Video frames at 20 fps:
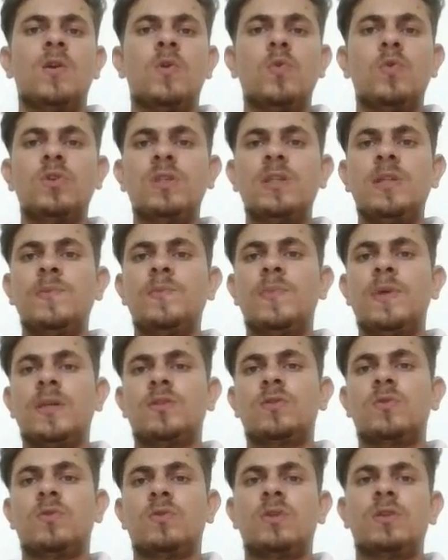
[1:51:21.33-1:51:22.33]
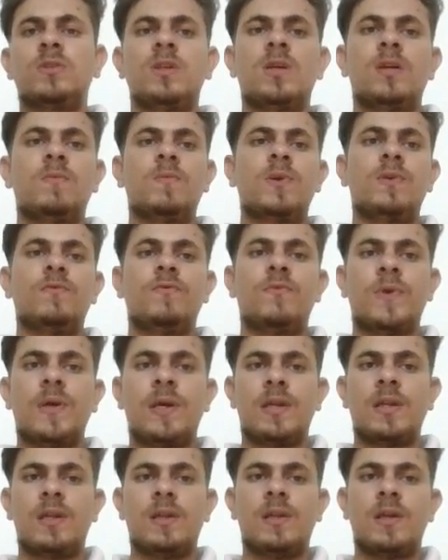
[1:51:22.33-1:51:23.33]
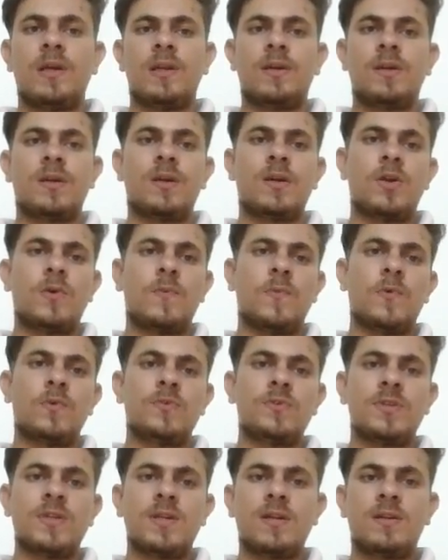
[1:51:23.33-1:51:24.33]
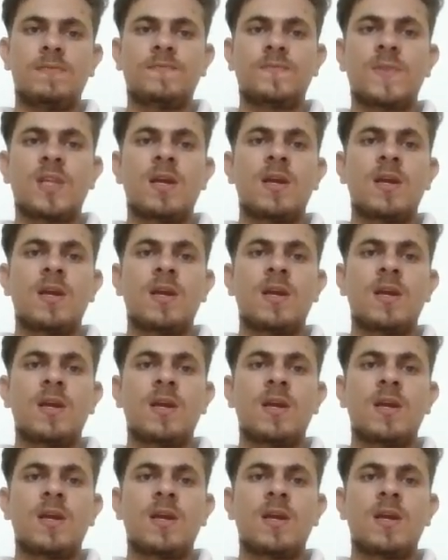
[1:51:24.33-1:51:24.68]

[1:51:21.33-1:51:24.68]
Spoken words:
loosely based on the German fairy tale Rapunzel